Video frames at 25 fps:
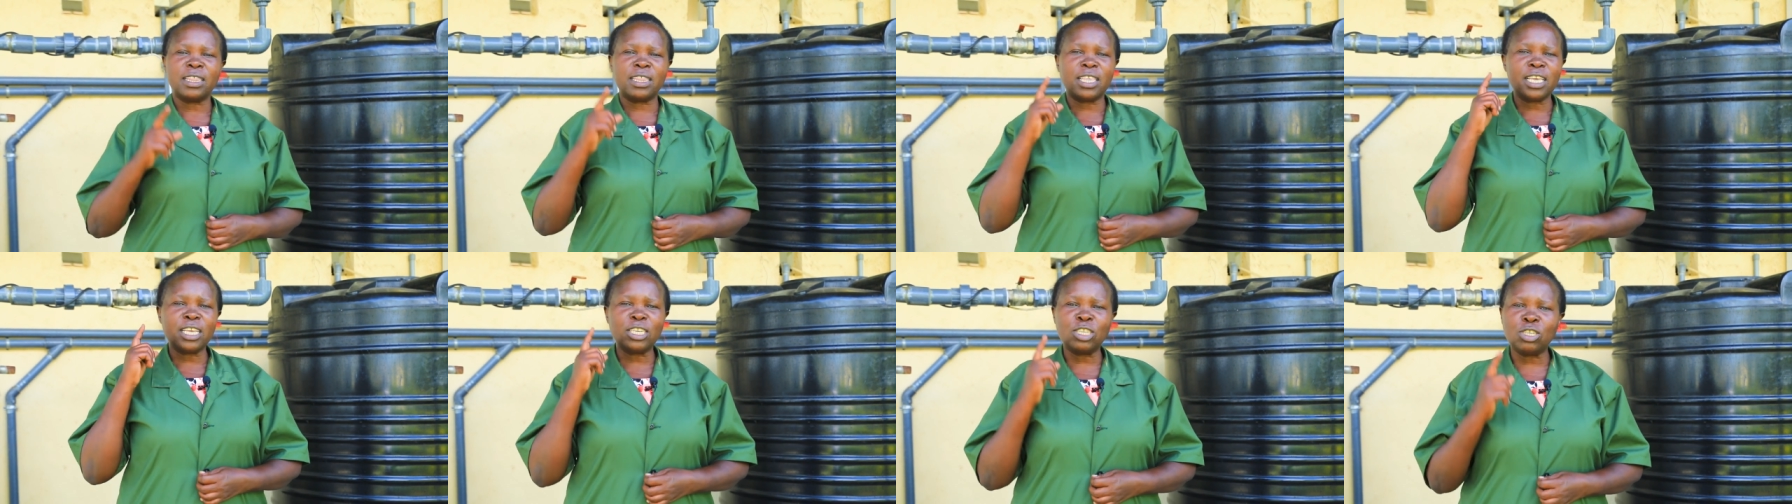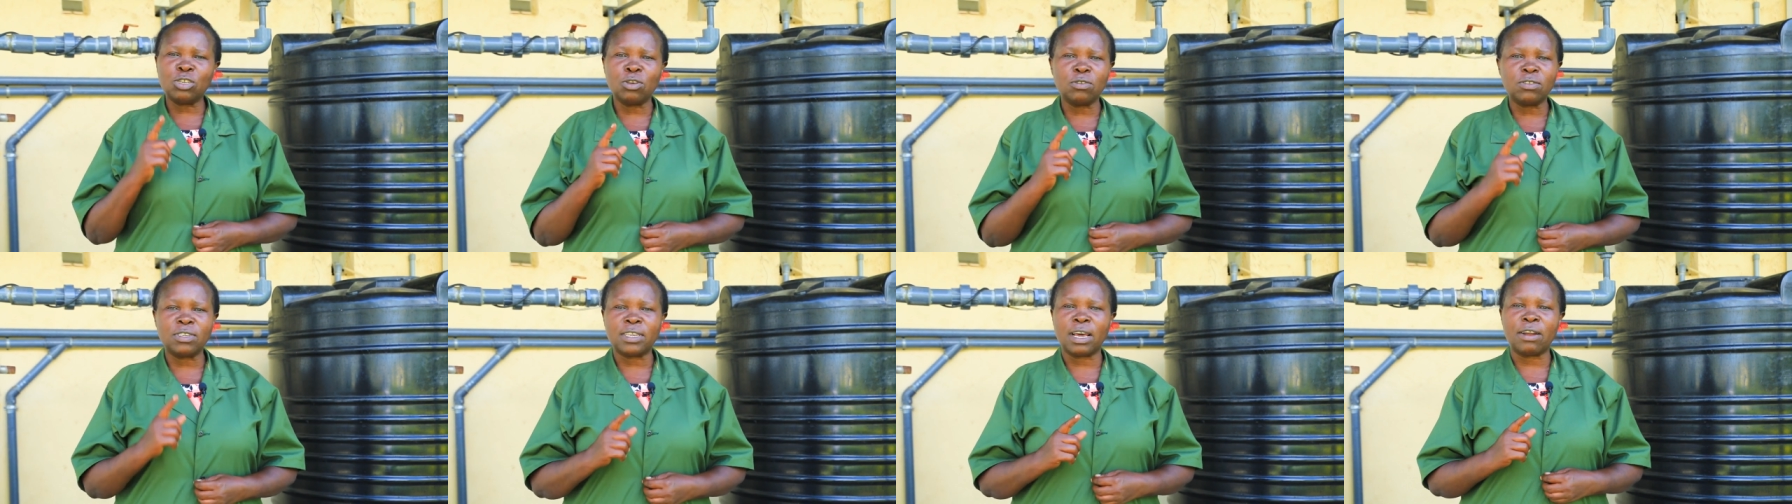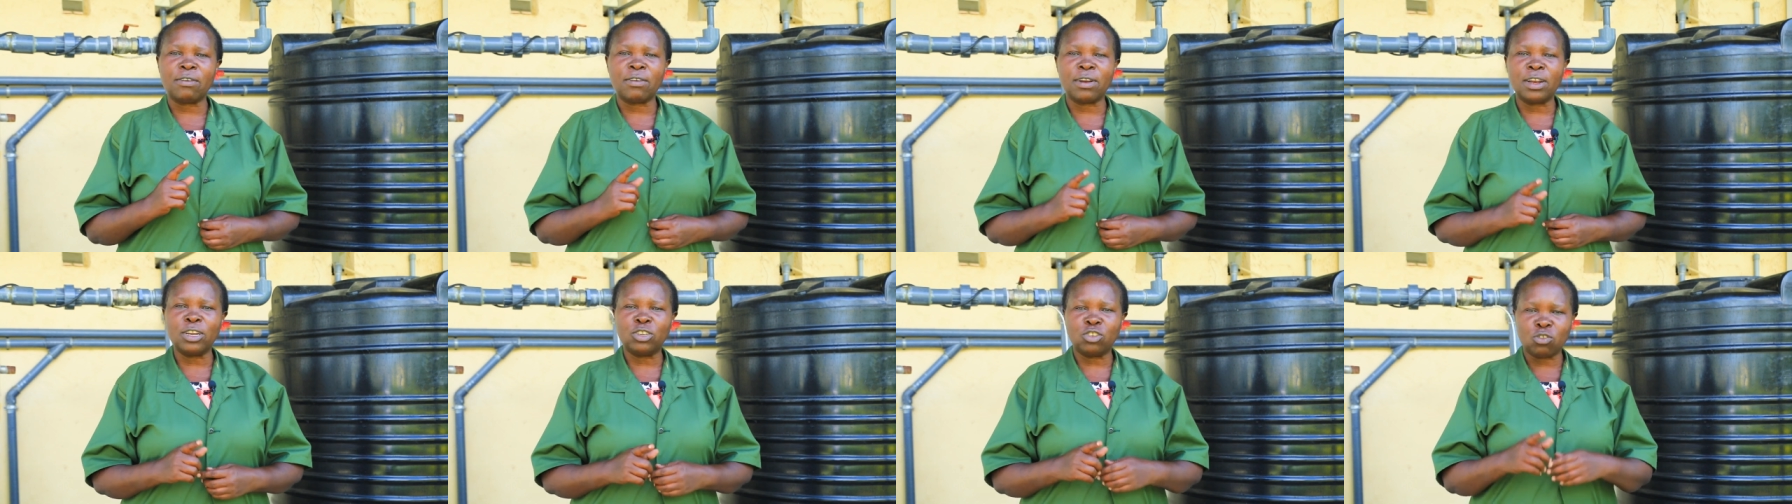These youths
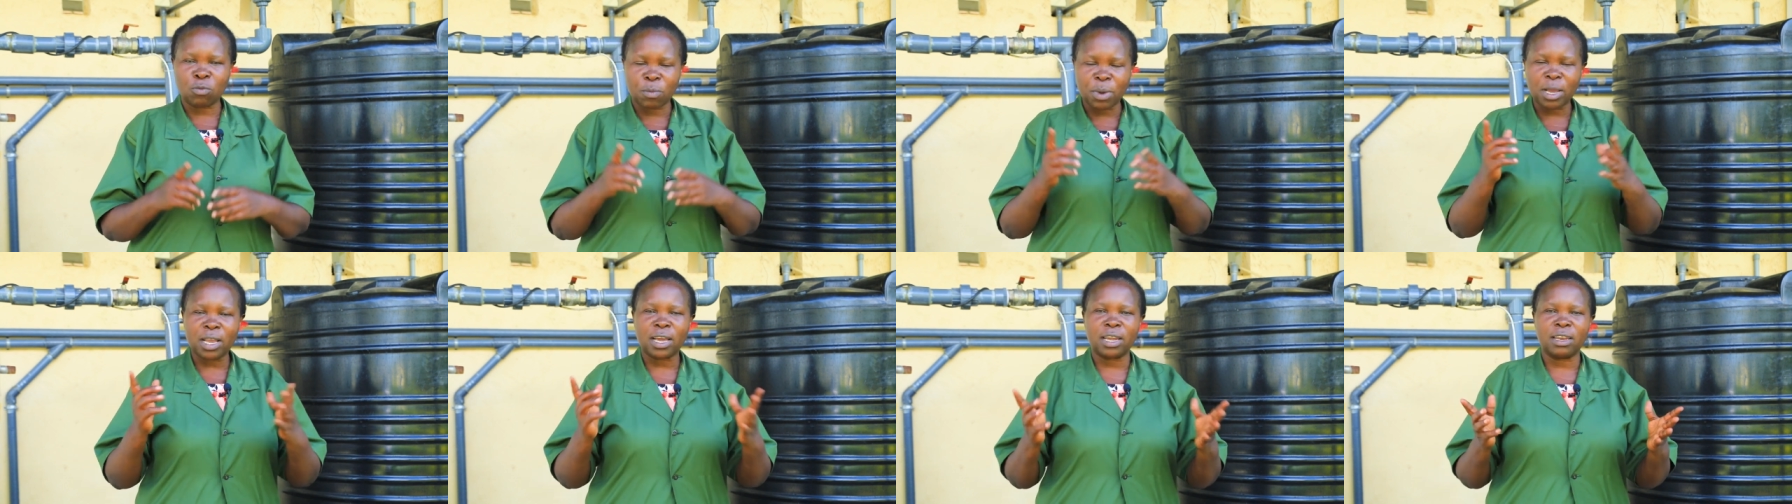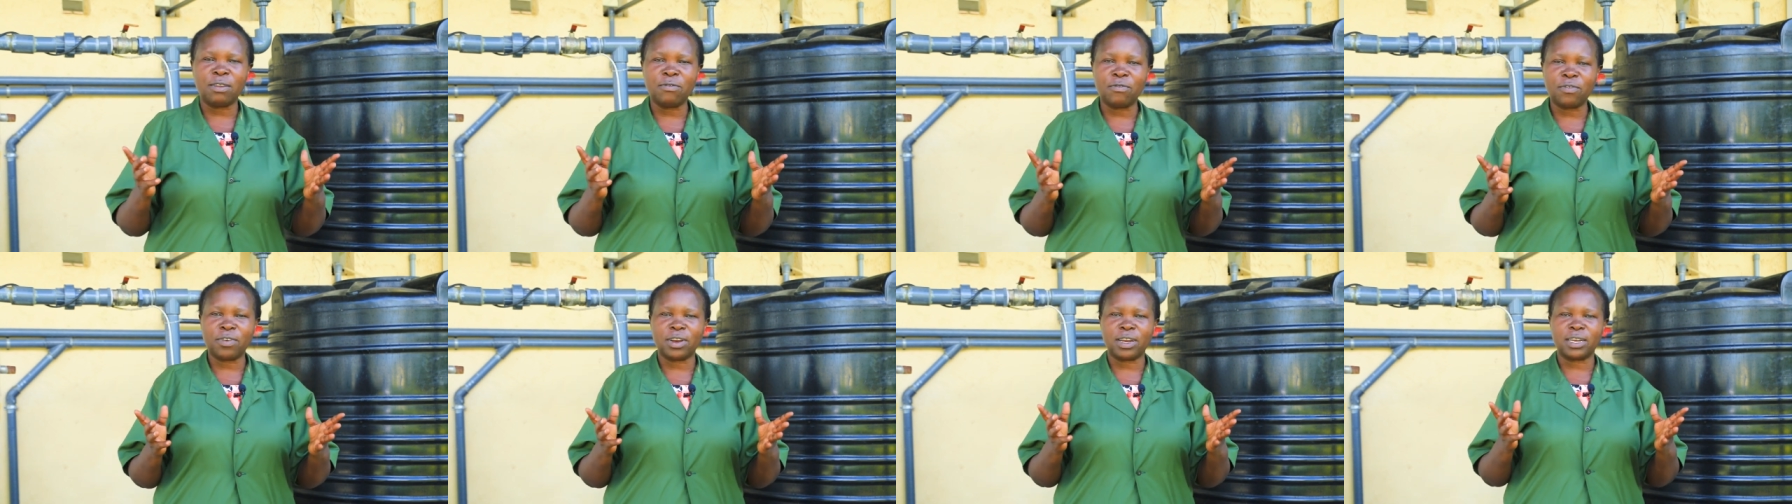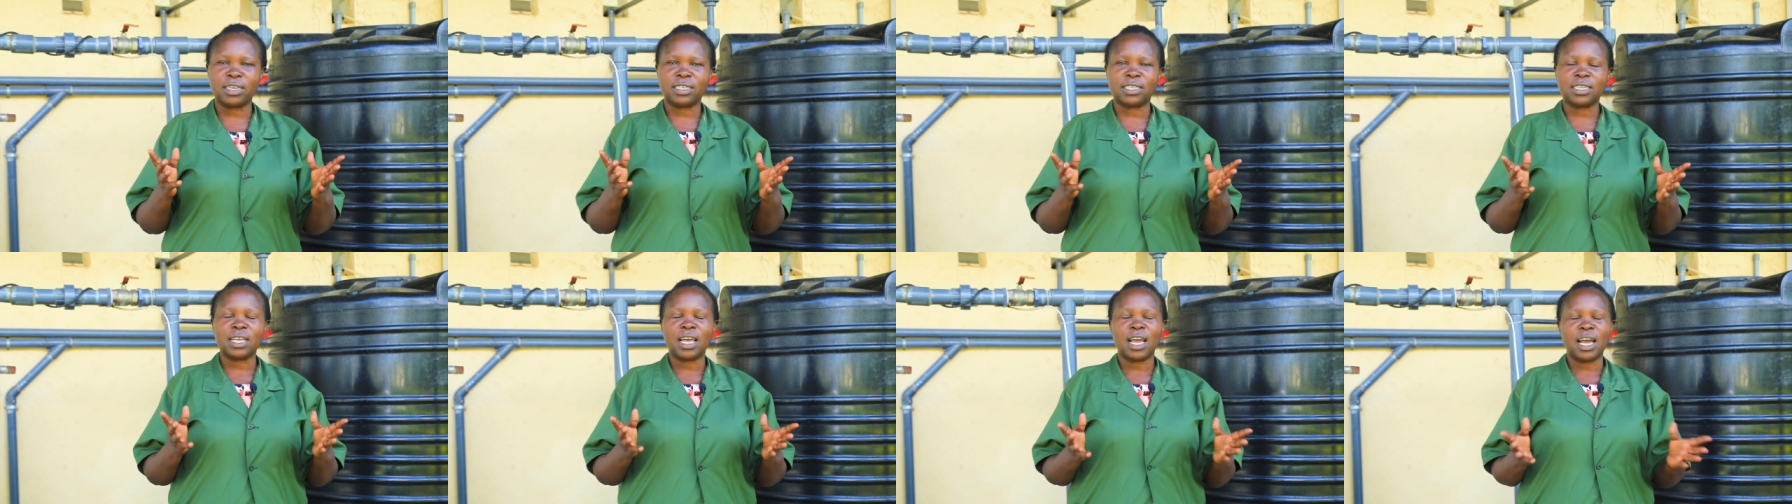are ready to make a
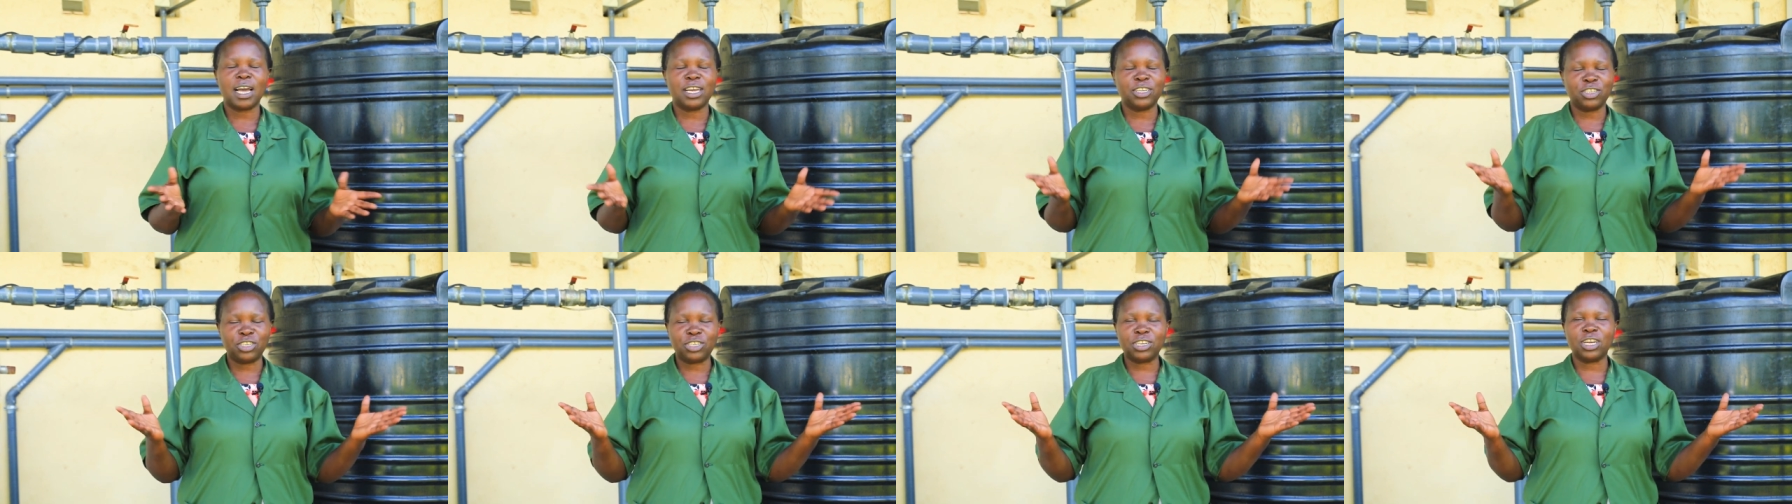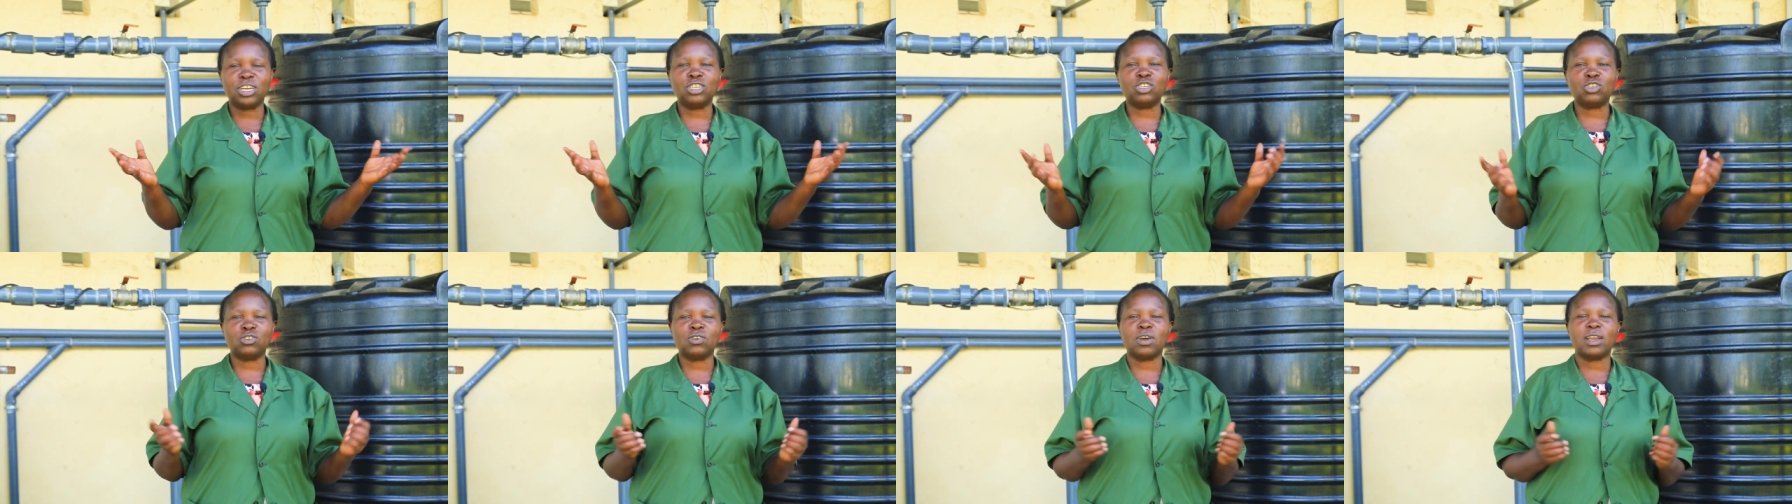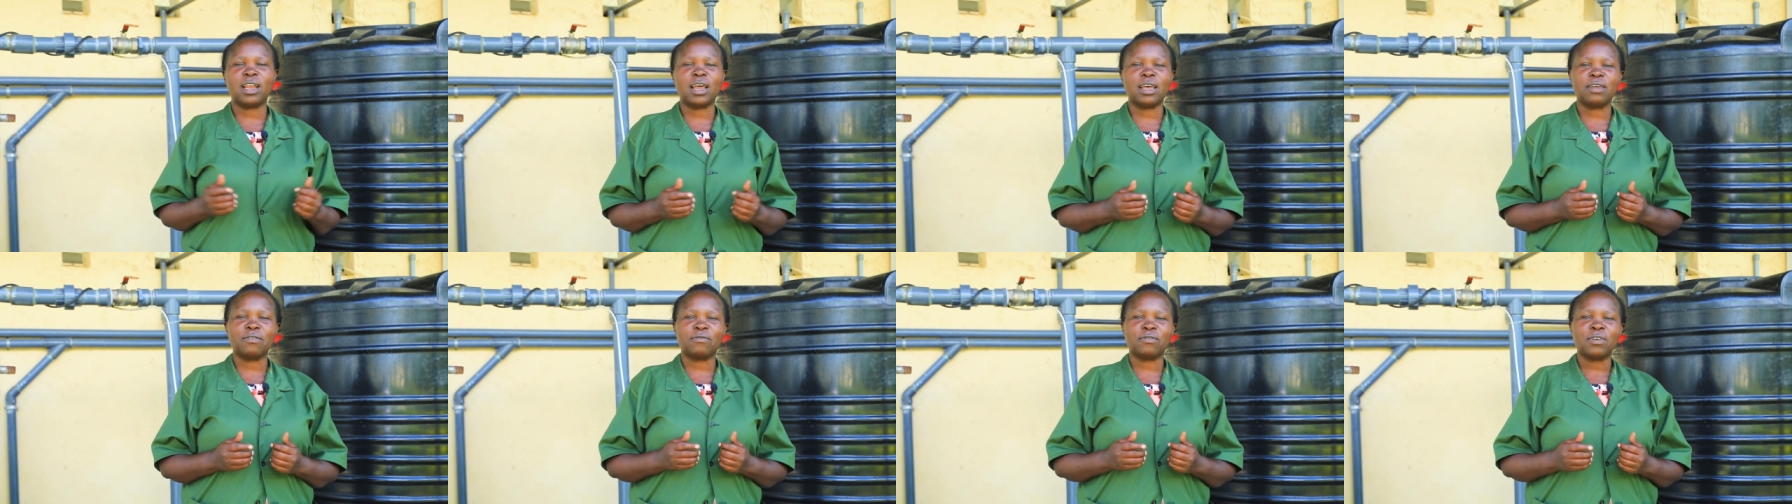difference and change your
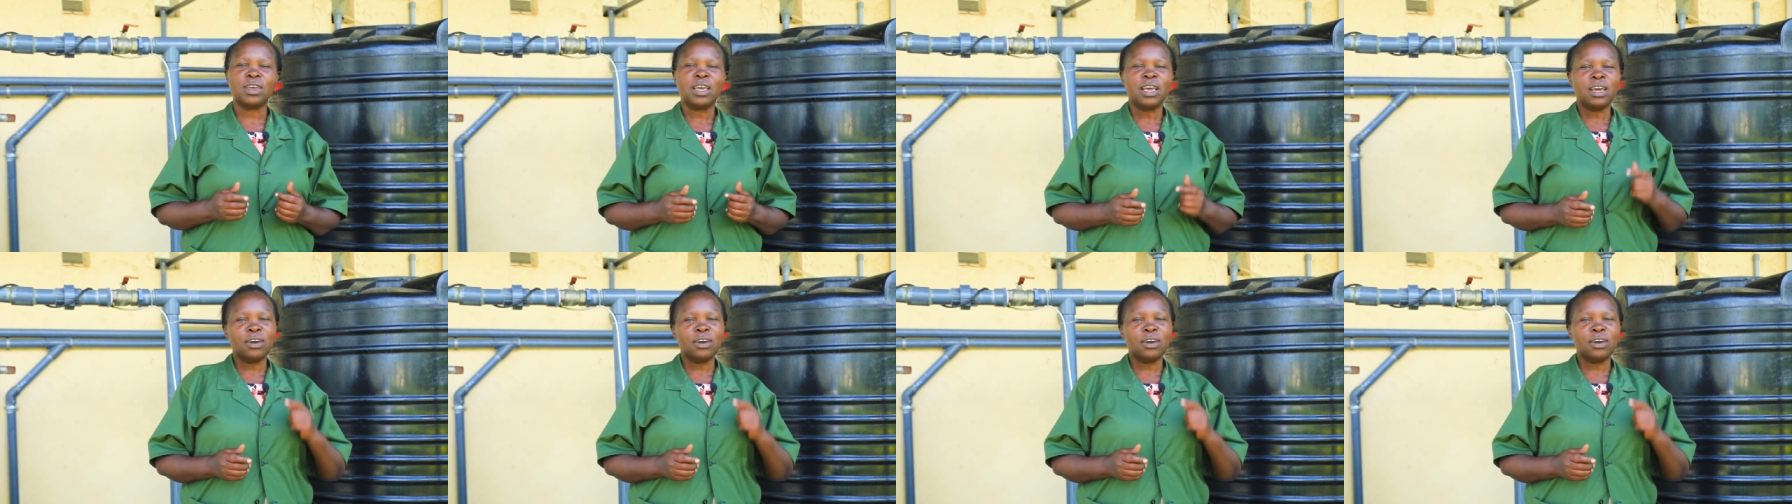life.